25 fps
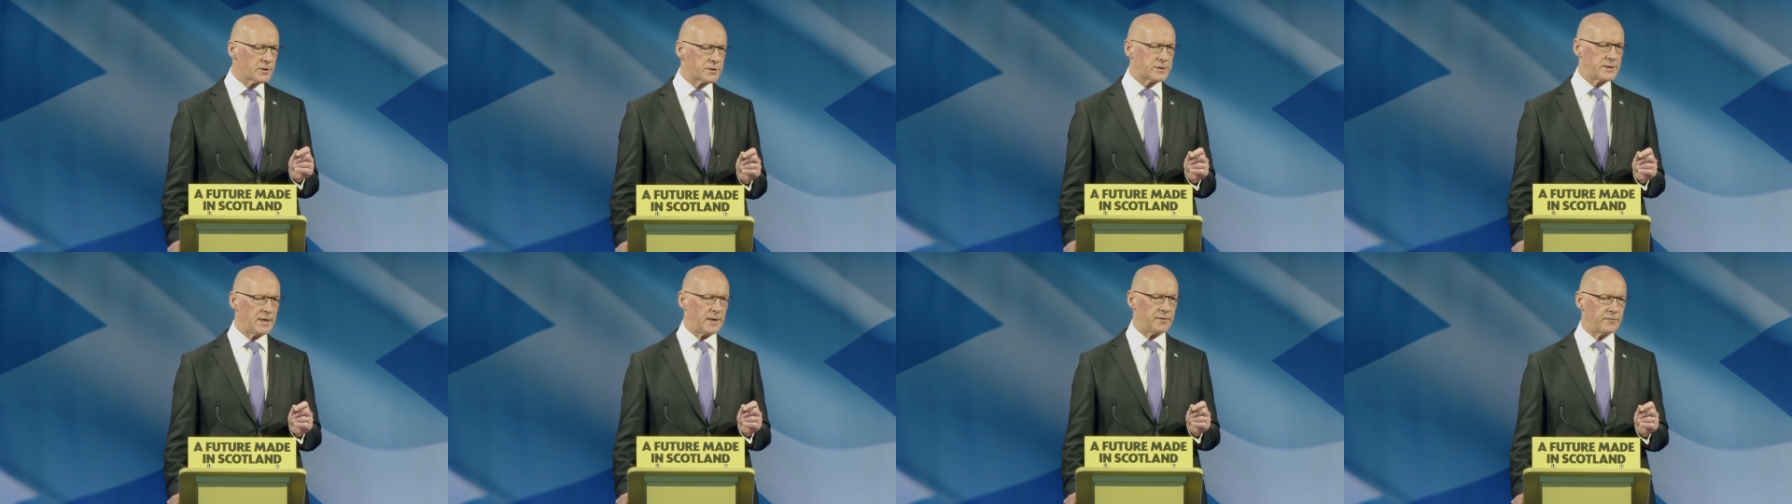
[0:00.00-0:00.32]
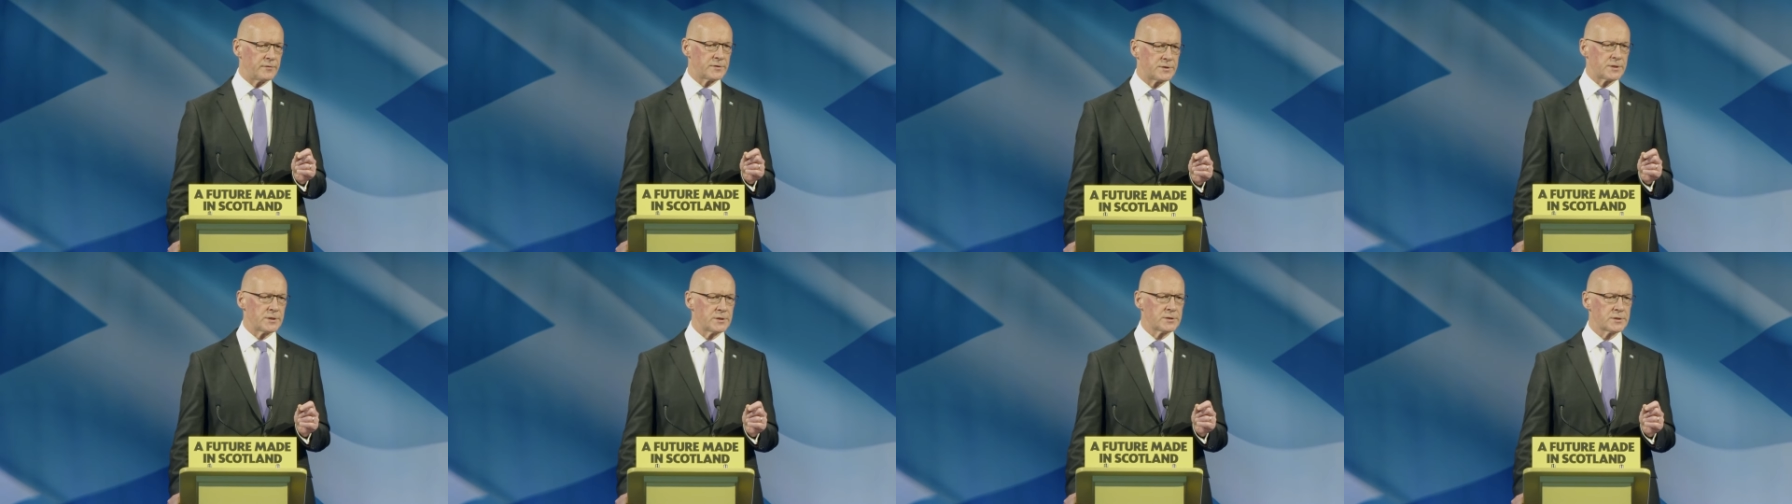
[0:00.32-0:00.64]

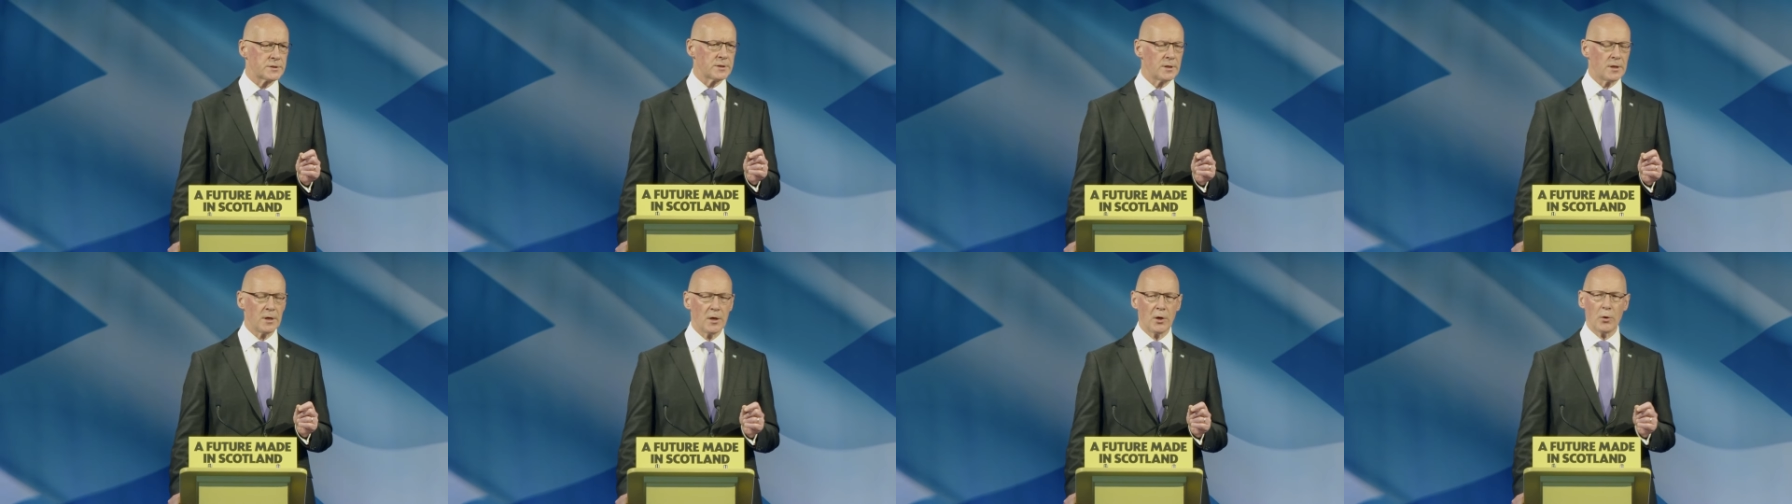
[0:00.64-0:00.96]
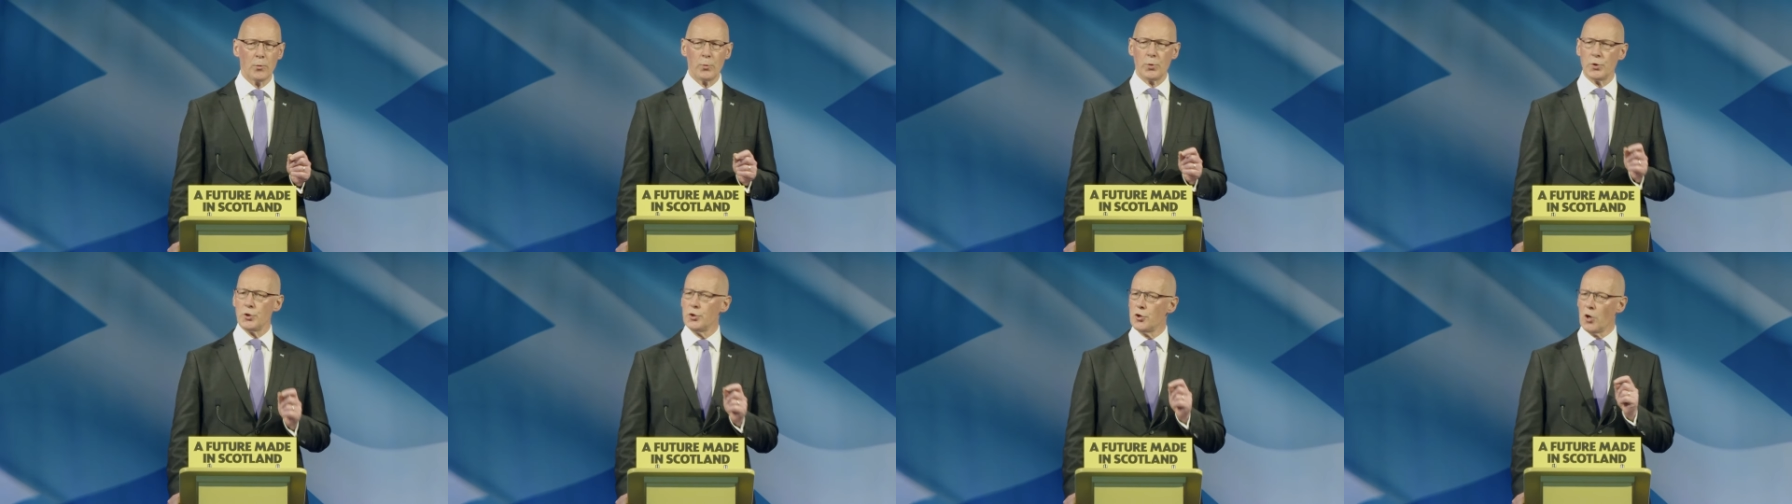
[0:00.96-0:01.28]
services
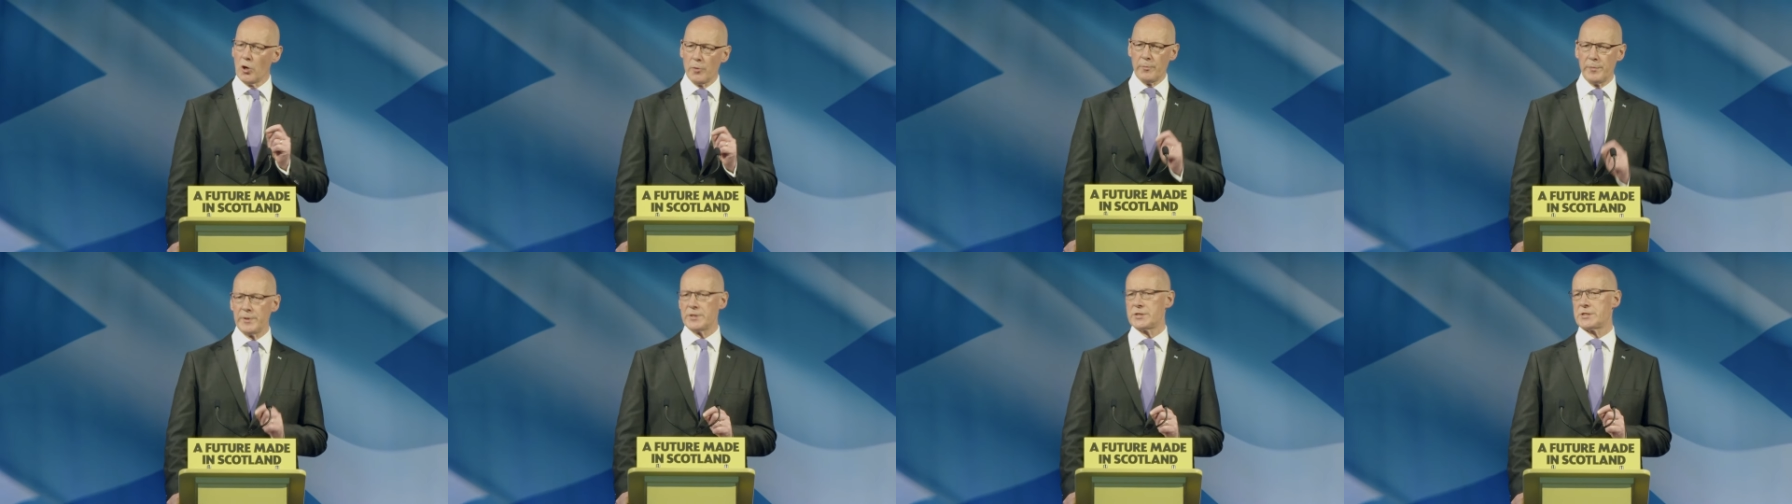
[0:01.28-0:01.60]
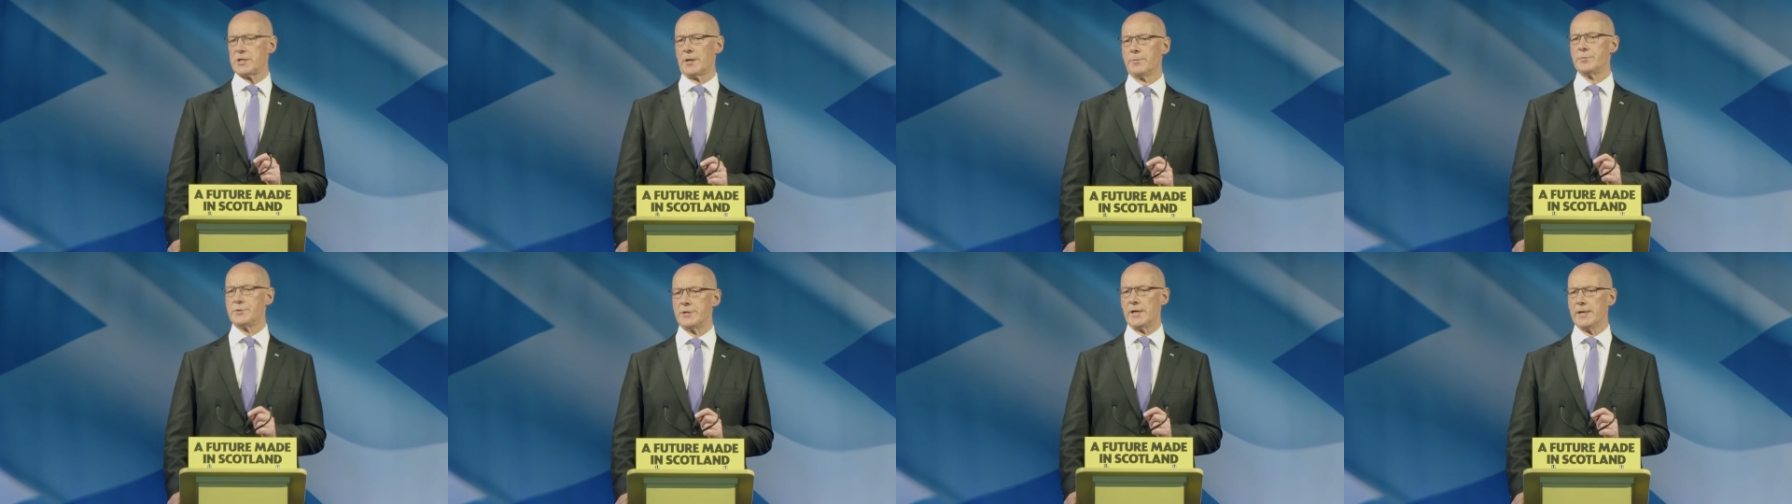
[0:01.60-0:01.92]
would not be
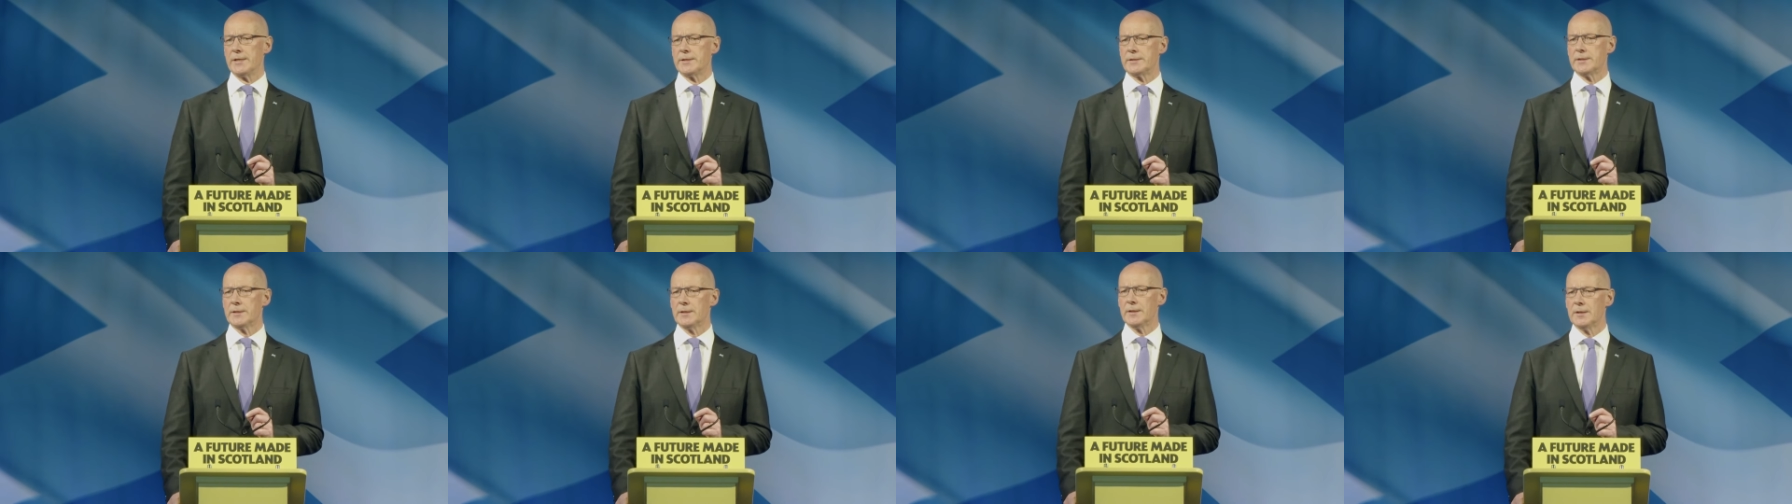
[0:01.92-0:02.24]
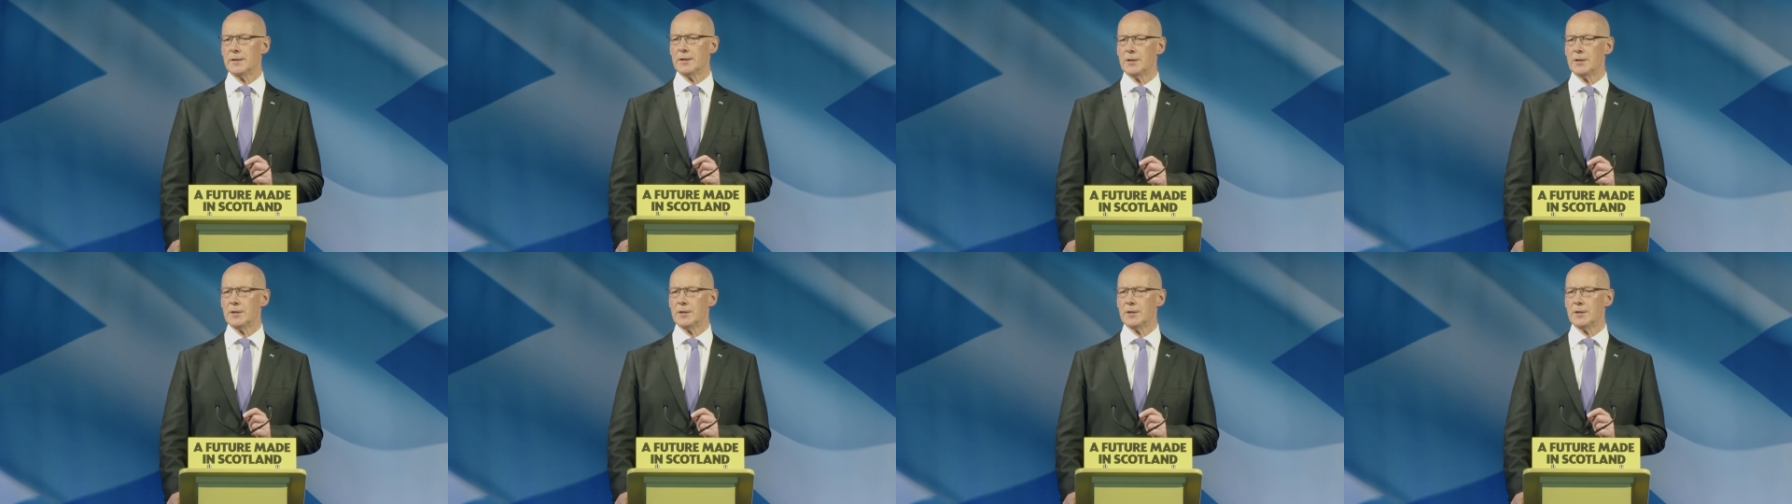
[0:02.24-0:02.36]
subject